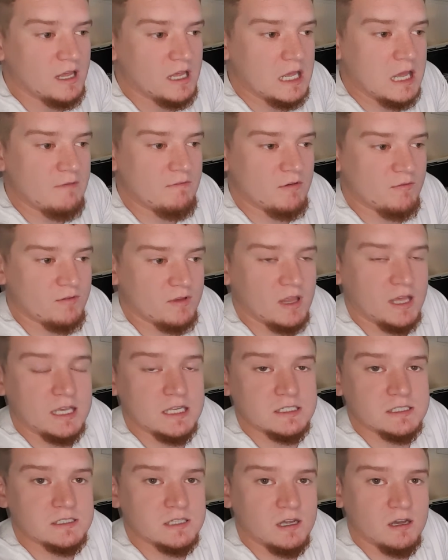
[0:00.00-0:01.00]
If you feel like
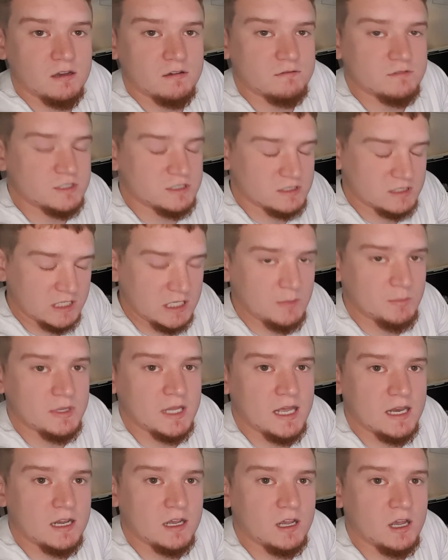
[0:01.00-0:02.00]
it's stuck, just keep
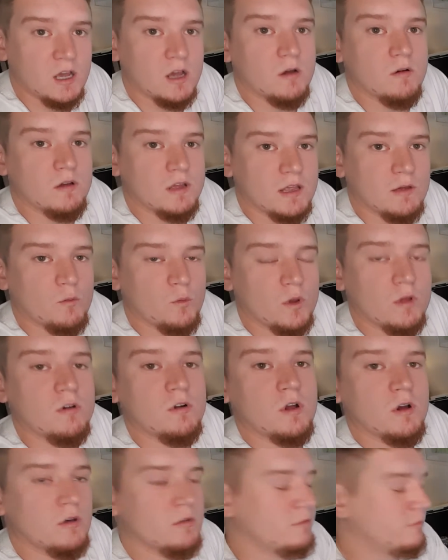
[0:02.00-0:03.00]
letting it go. It will
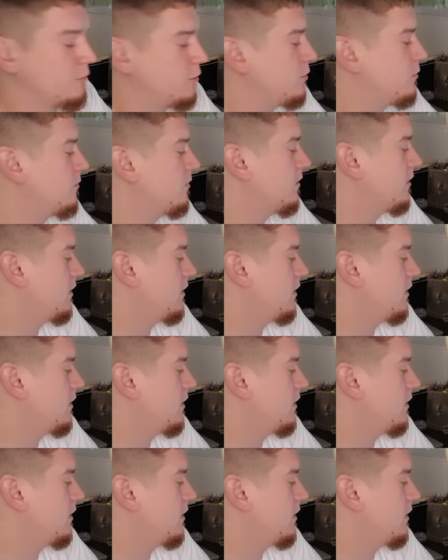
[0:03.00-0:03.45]
go through.